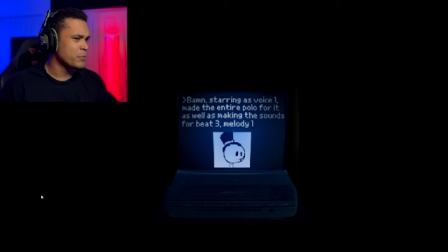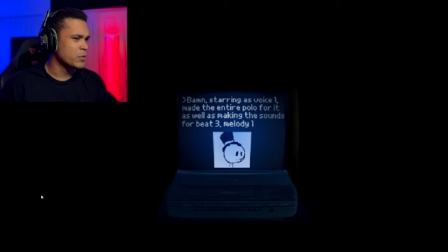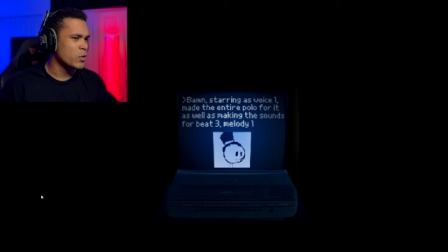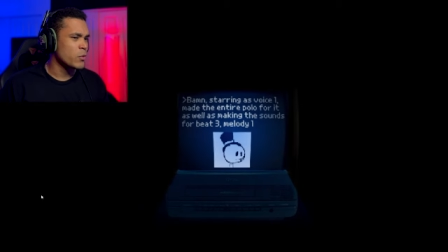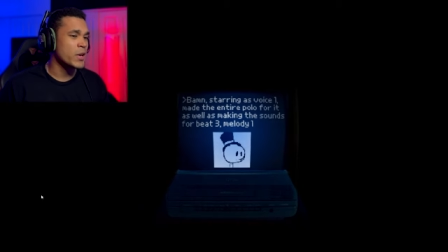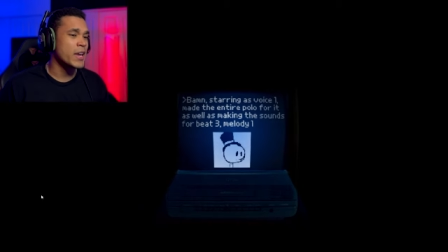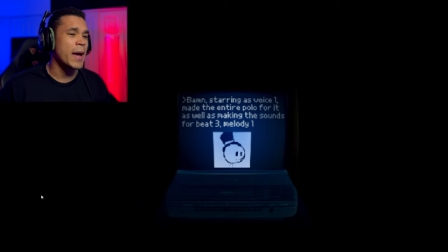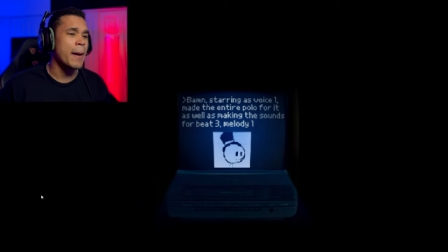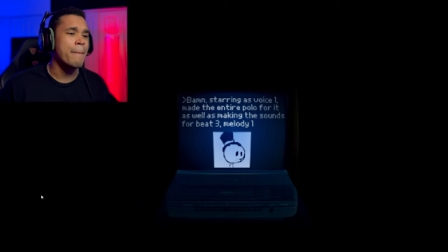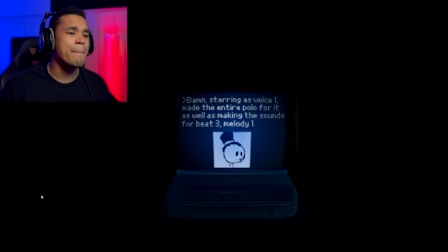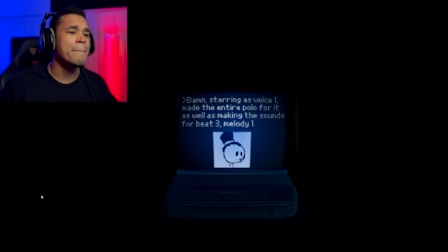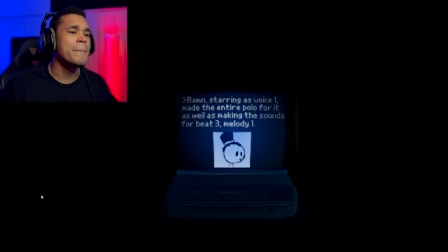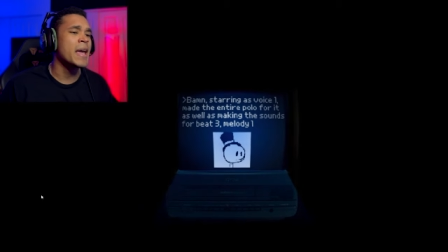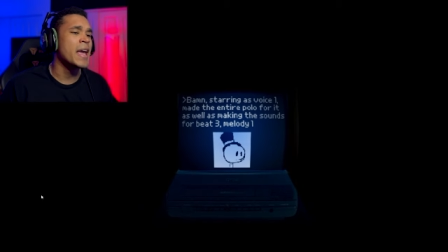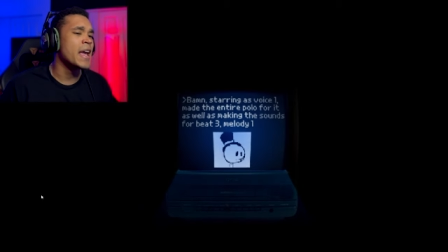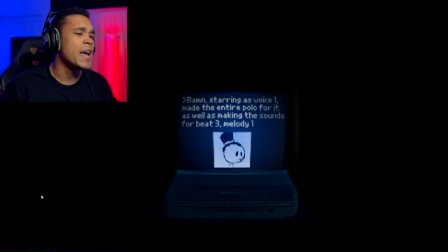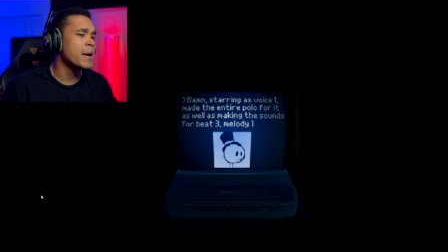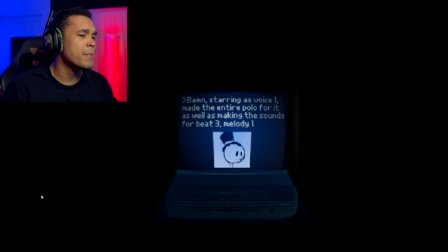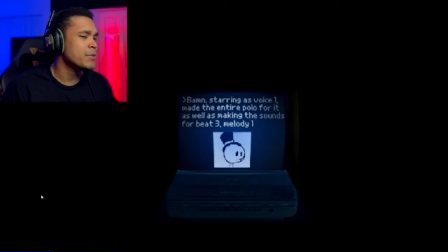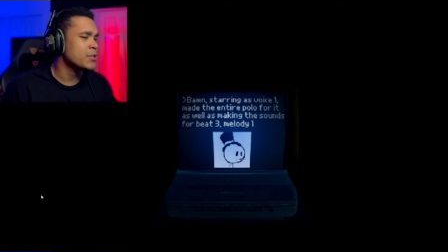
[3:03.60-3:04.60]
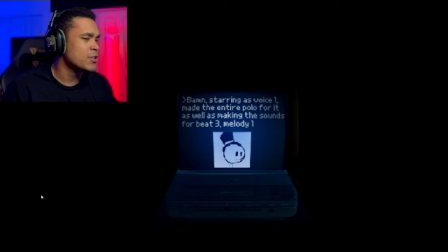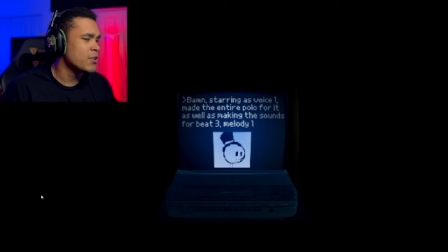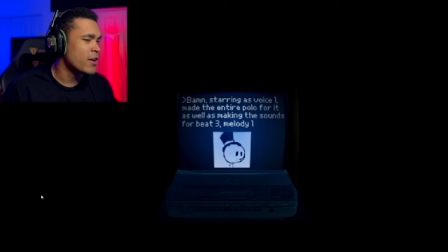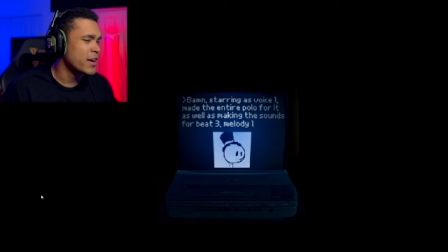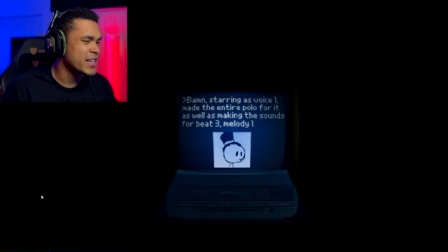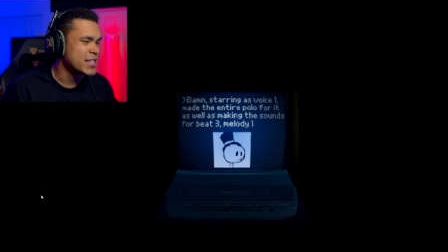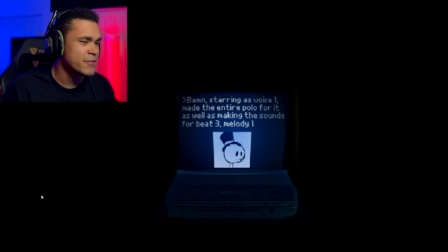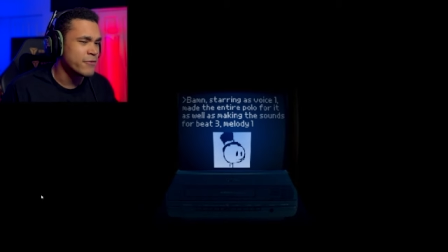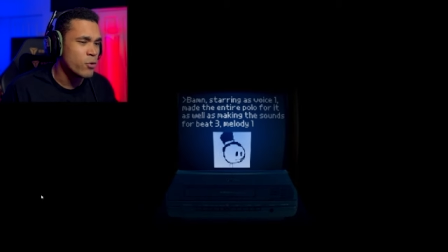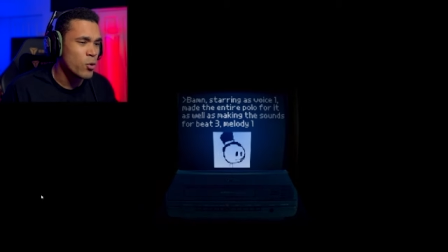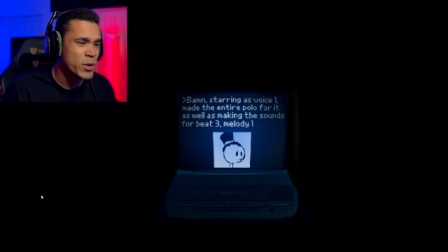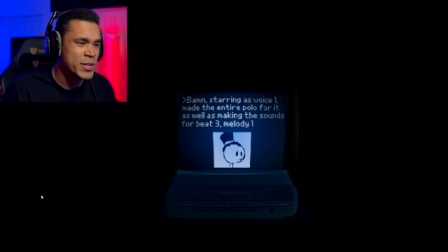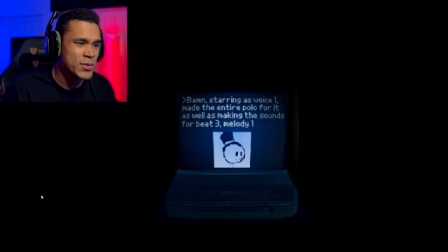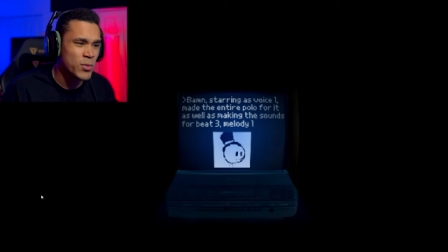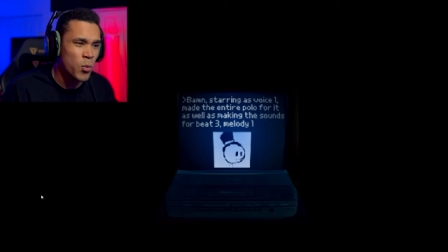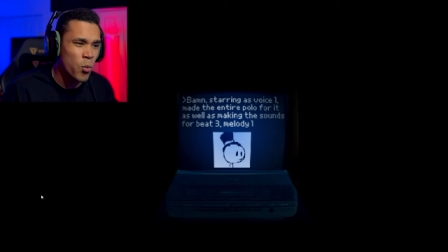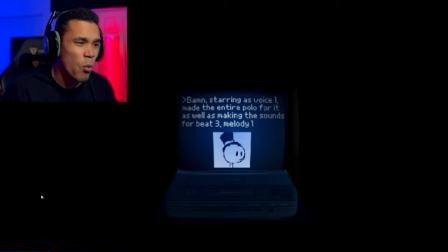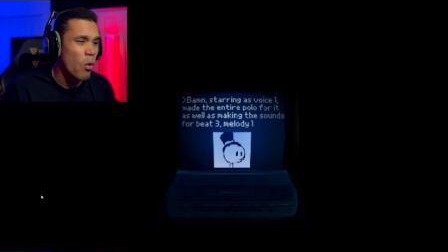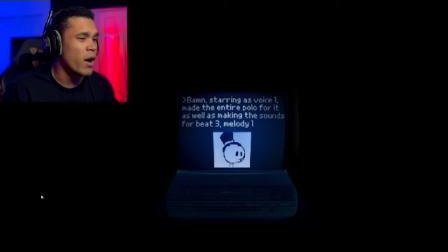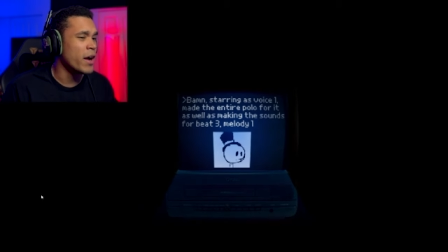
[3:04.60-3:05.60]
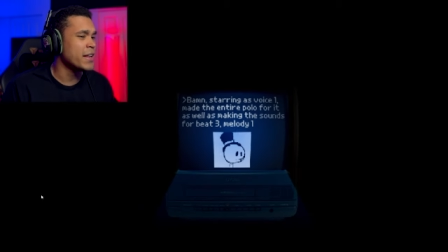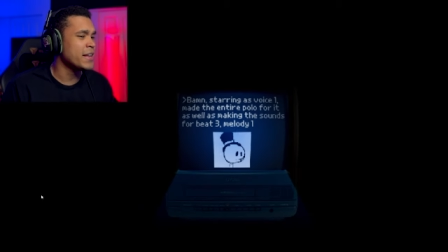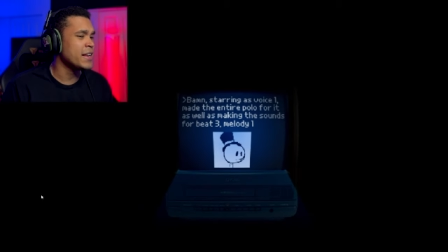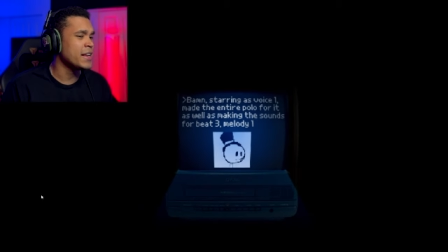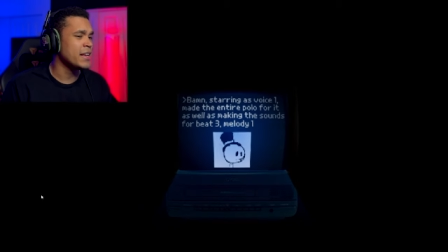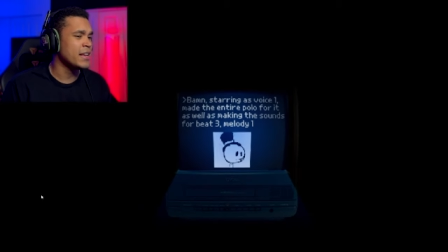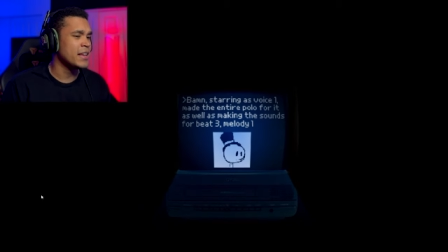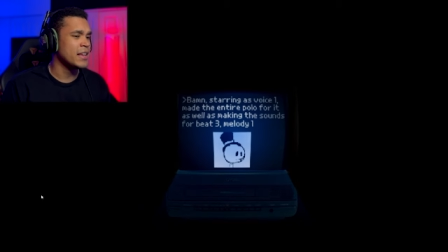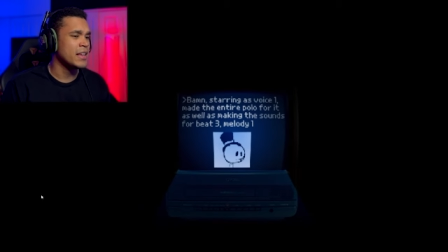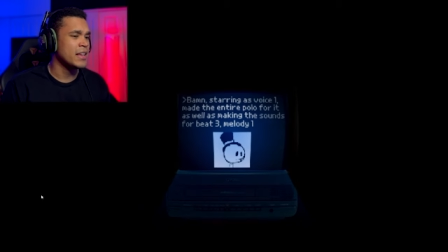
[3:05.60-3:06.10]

We got BAM starring as Voice one.